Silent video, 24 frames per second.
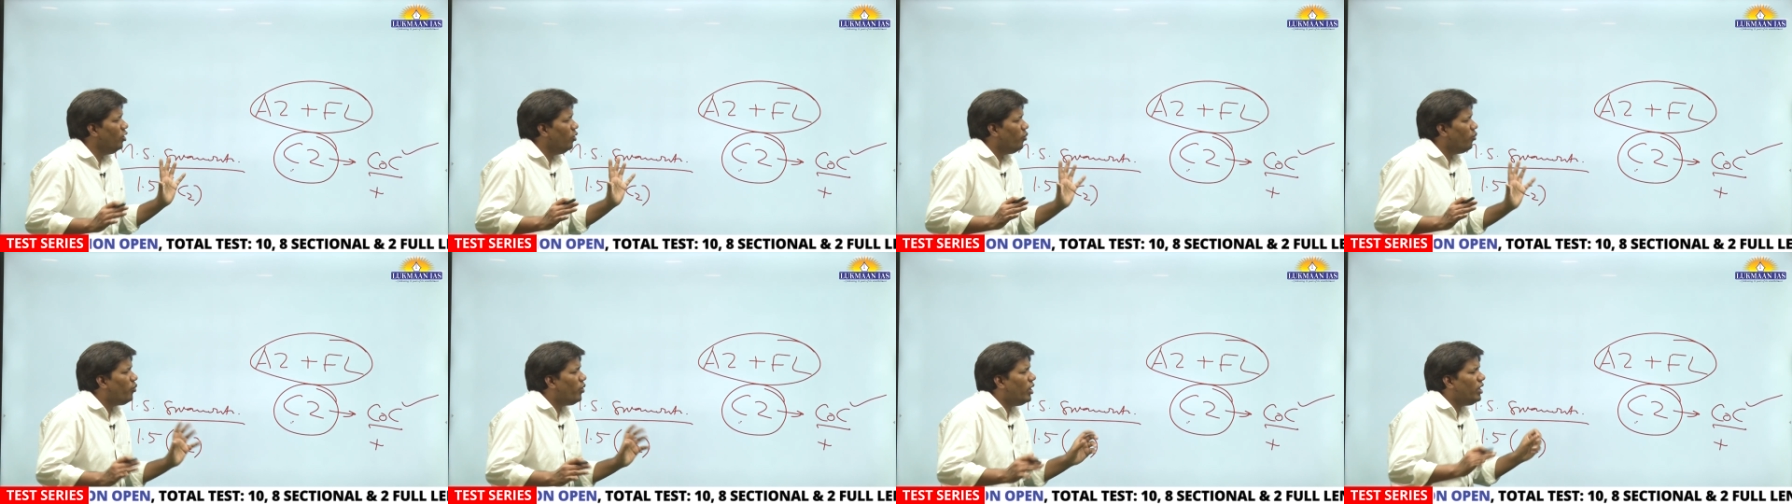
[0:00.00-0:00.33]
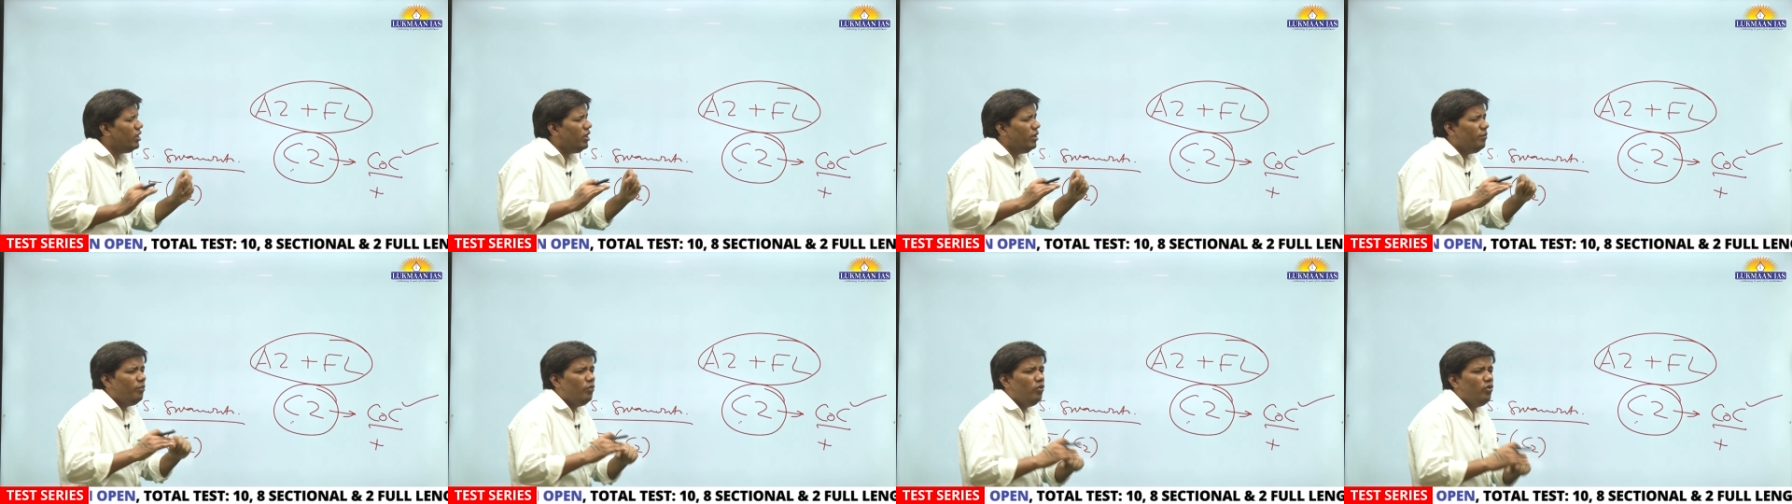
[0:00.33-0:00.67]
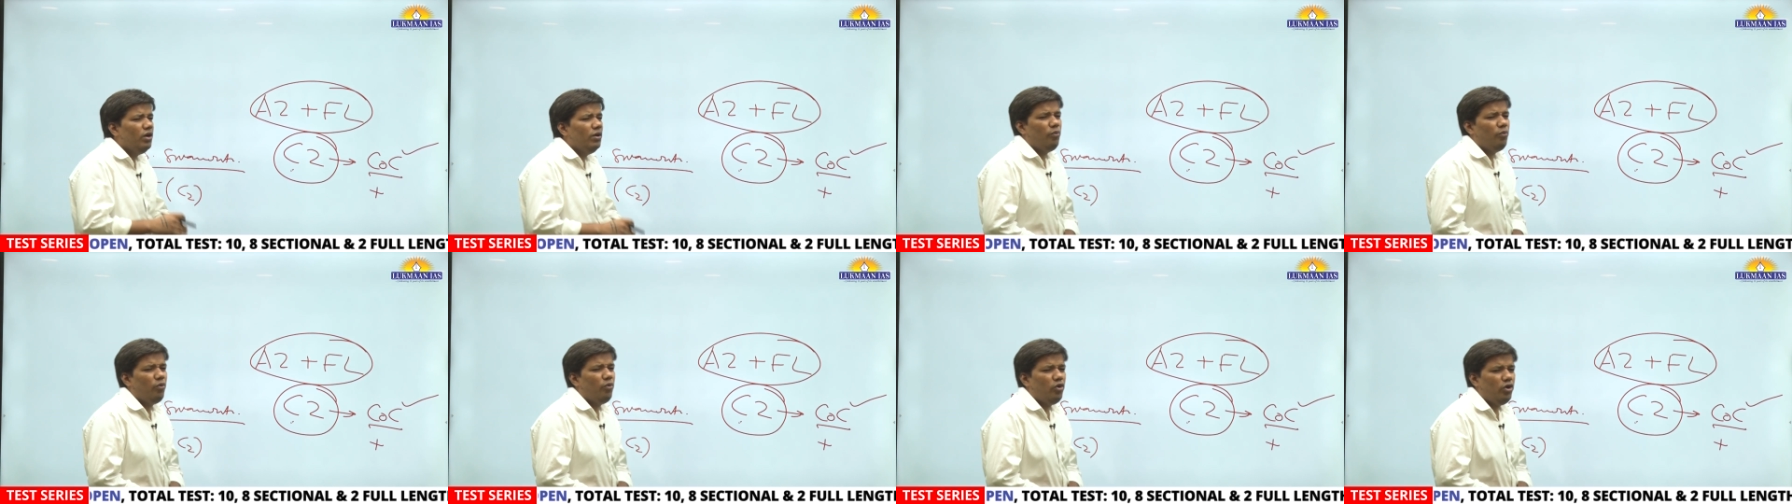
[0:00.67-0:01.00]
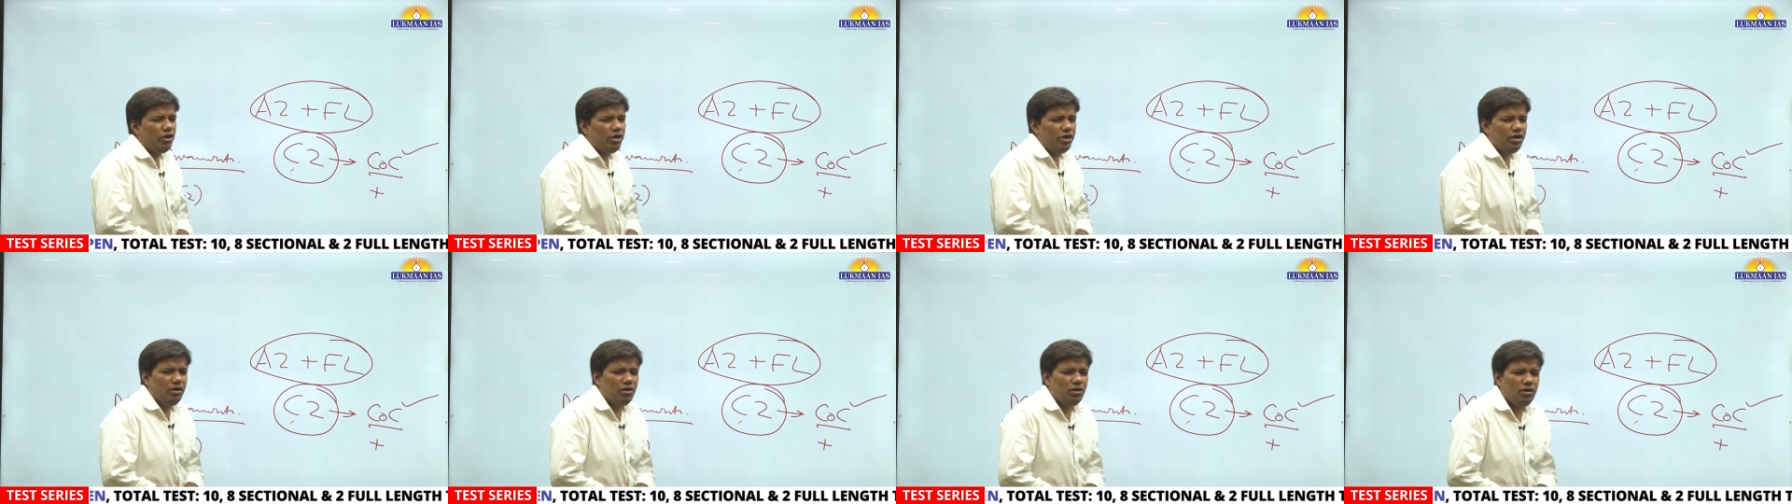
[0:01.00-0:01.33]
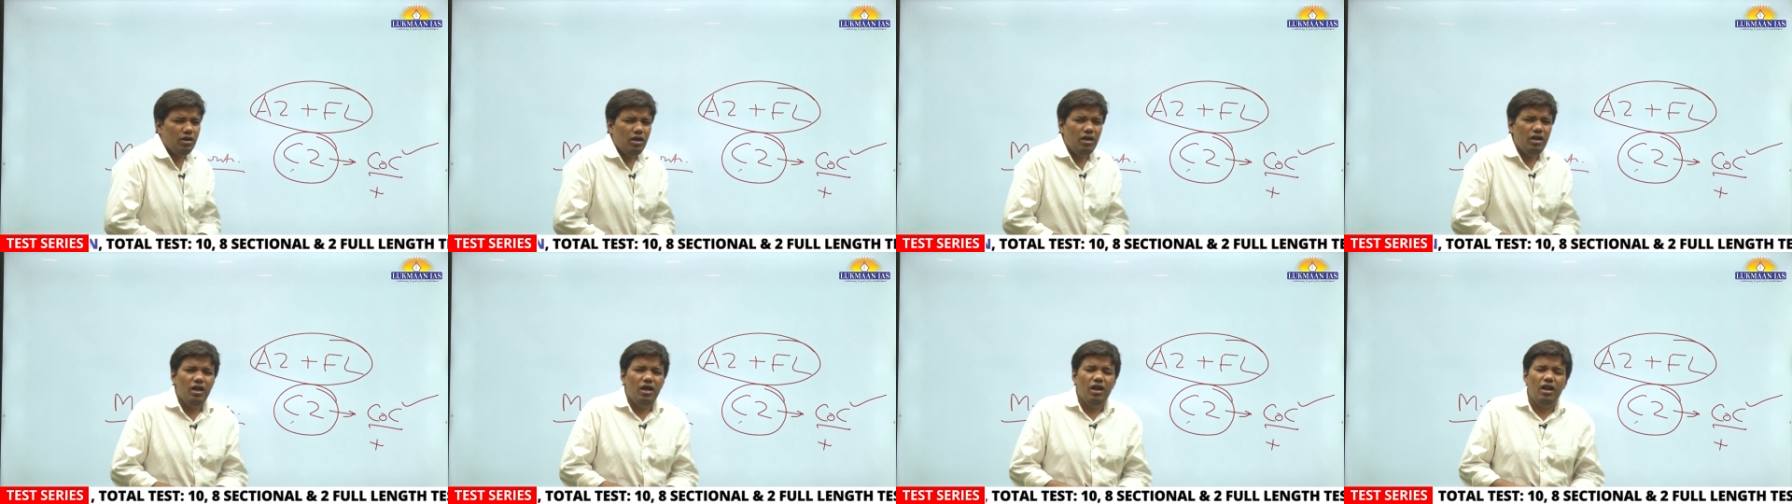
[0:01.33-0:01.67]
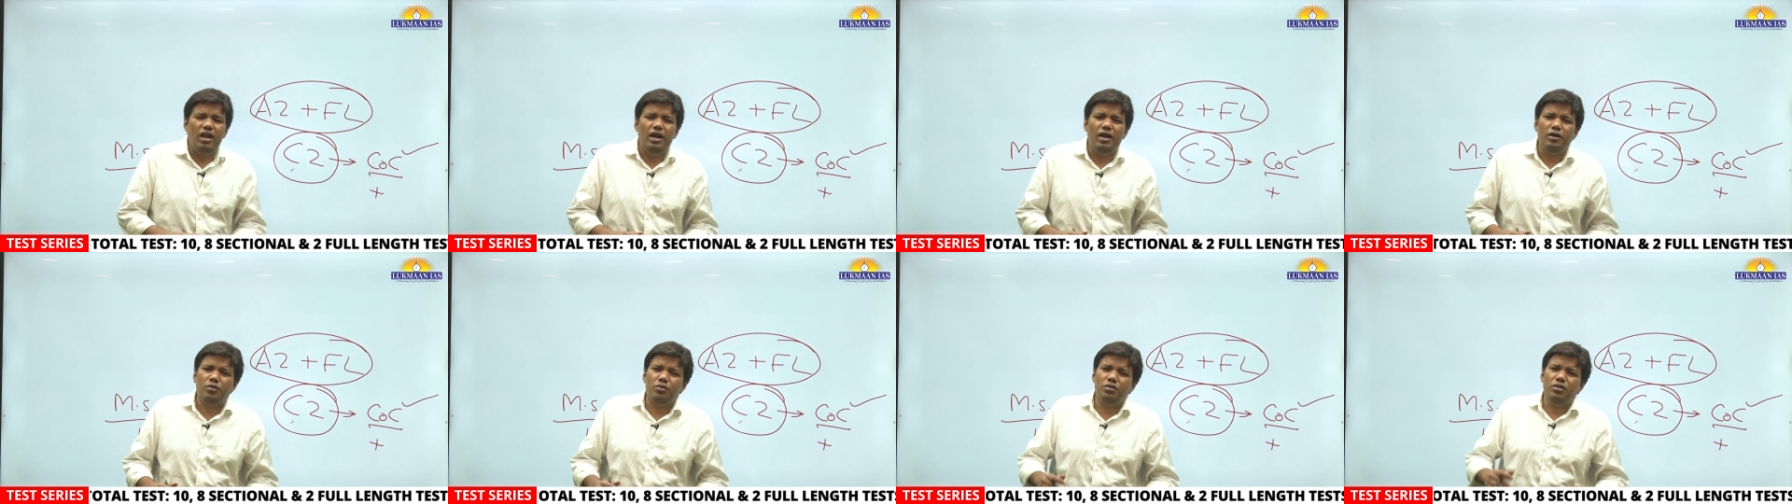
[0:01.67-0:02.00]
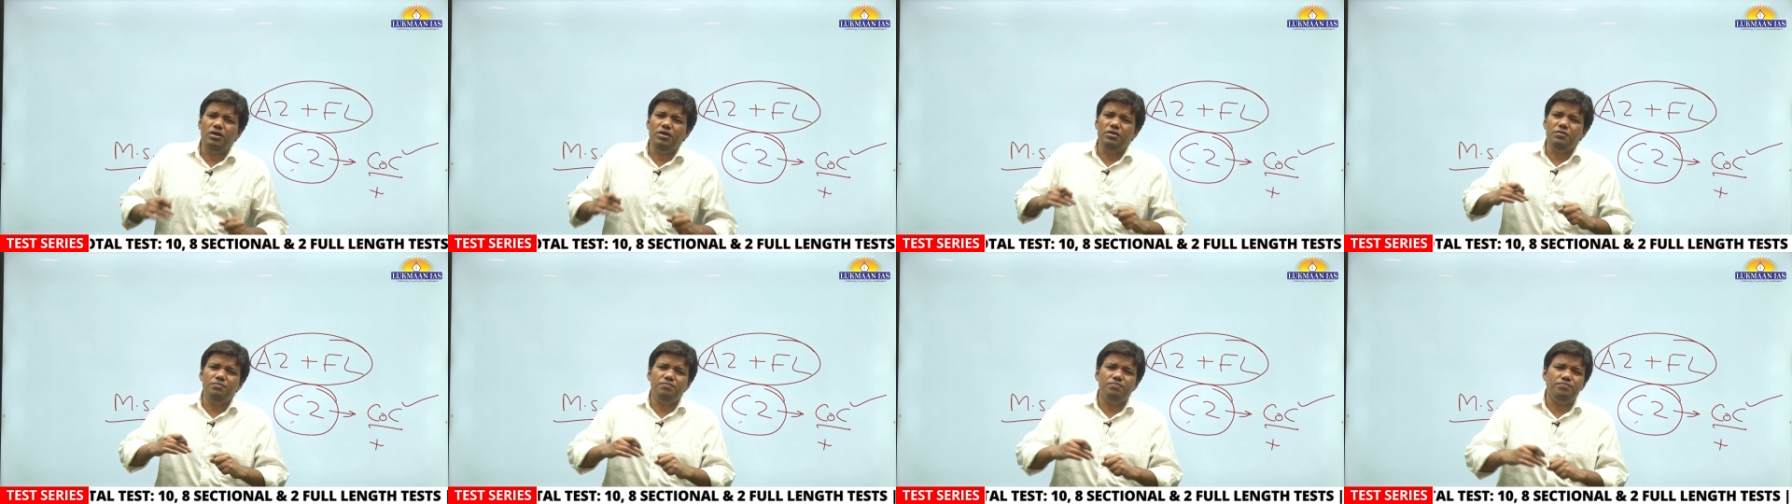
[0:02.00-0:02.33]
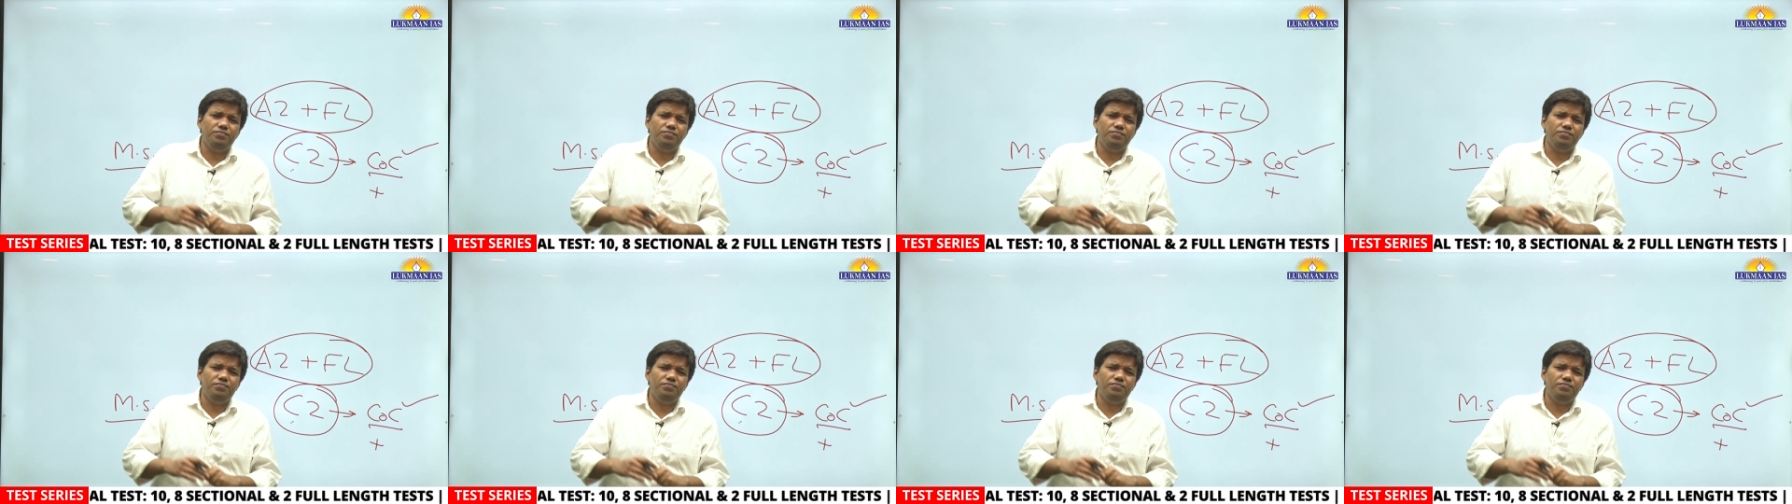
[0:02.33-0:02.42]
What is the more important? Let's say